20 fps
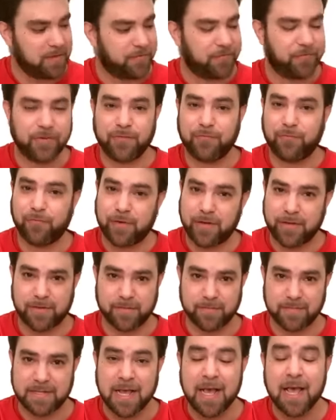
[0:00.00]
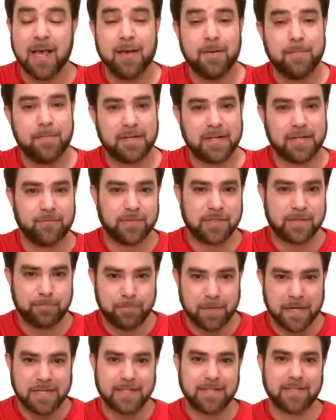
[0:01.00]
different rhythms. But it was
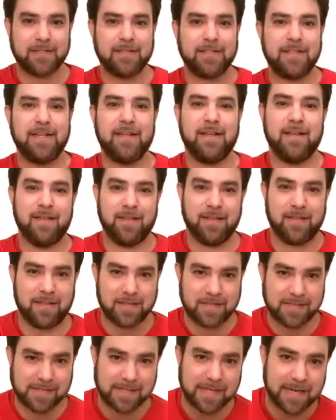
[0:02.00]
basically the